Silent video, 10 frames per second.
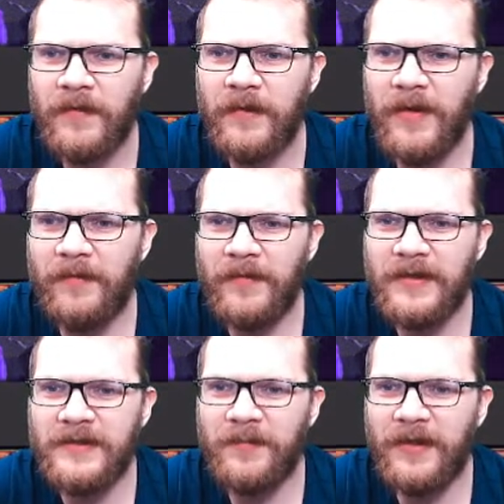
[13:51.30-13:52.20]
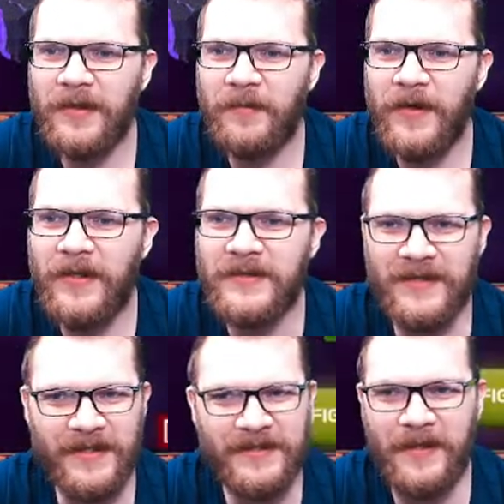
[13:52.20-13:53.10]
Bam has abandoned
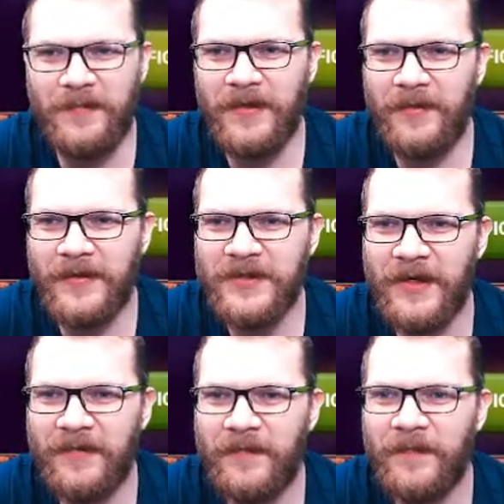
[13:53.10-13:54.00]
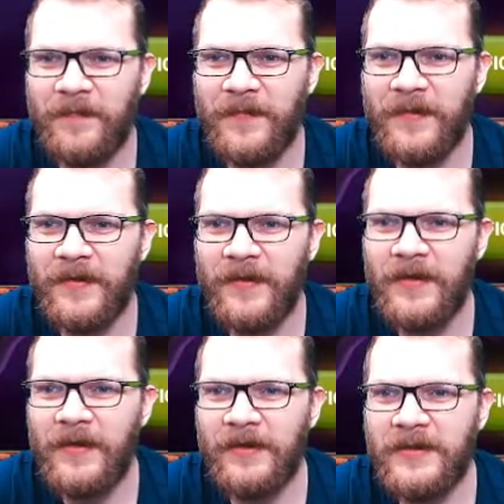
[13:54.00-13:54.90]
variants. Yes, that's pretty much how.
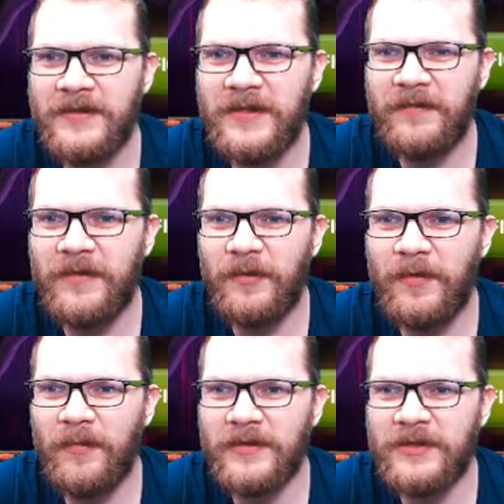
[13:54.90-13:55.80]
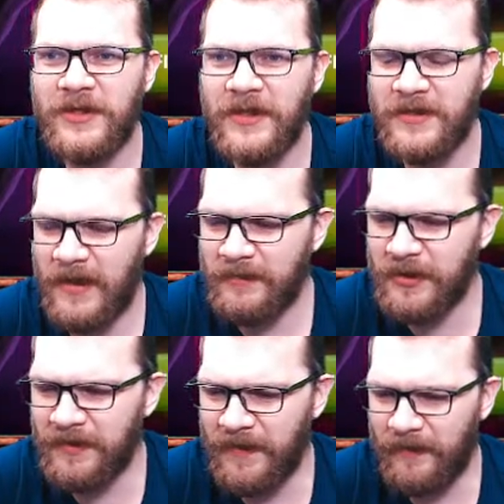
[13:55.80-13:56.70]
You see if UOP bosses change. I'm
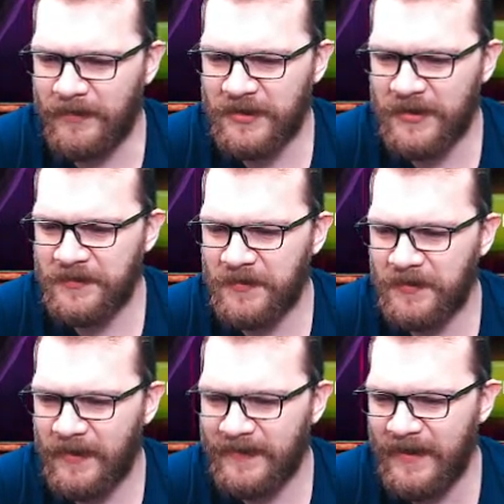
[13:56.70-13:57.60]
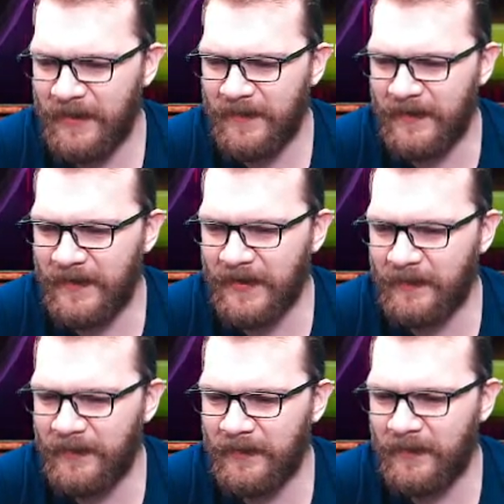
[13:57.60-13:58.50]
sure they will change. I doubt that they're going
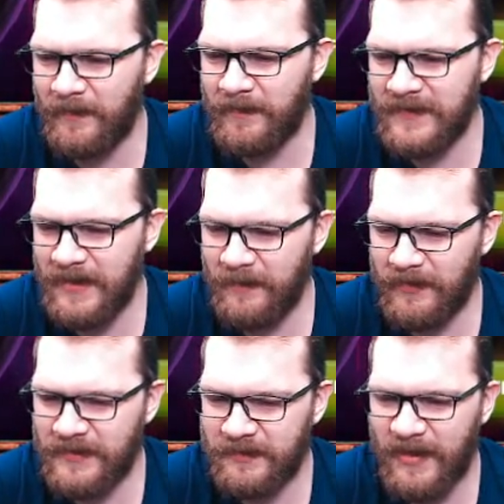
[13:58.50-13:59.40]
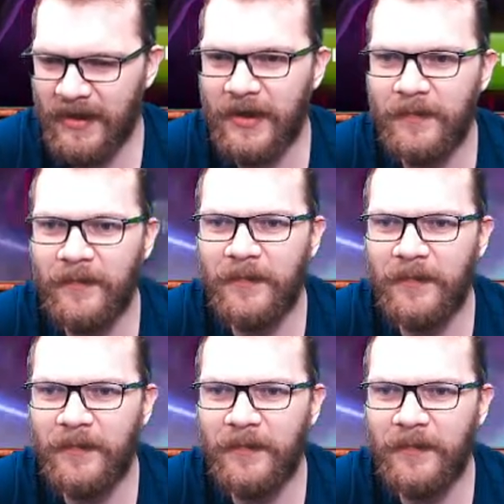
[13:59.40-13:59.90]
to put the same bosses back out.